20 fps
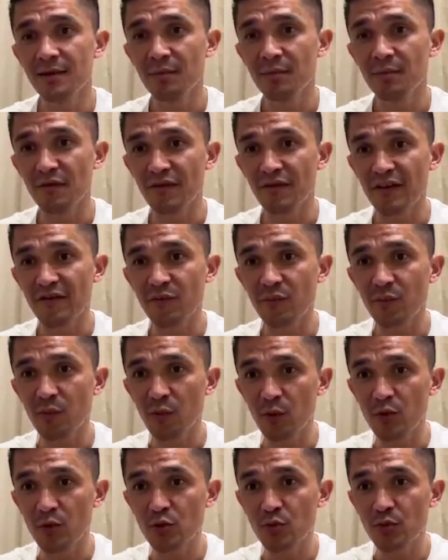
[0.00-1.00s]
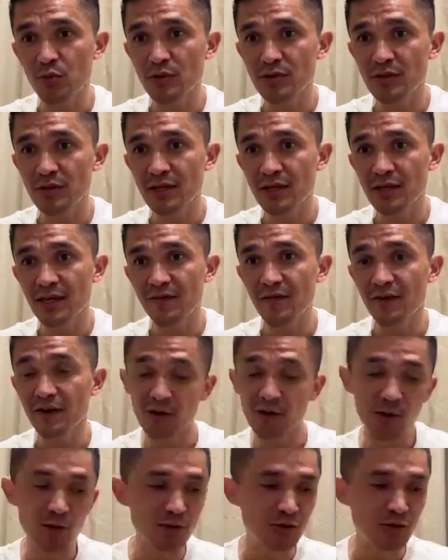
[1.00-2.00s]
My wife more so because I gave
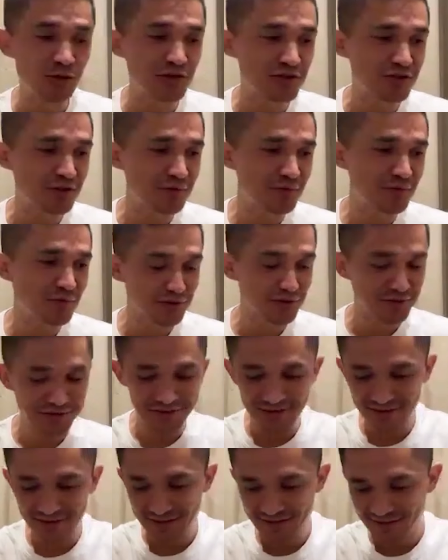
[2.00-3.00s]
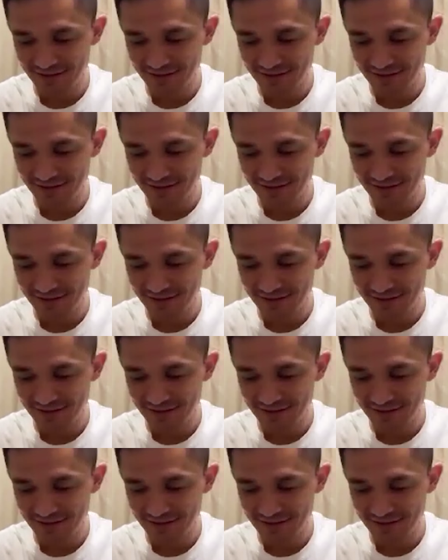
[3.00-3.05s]
her also the chicken pox.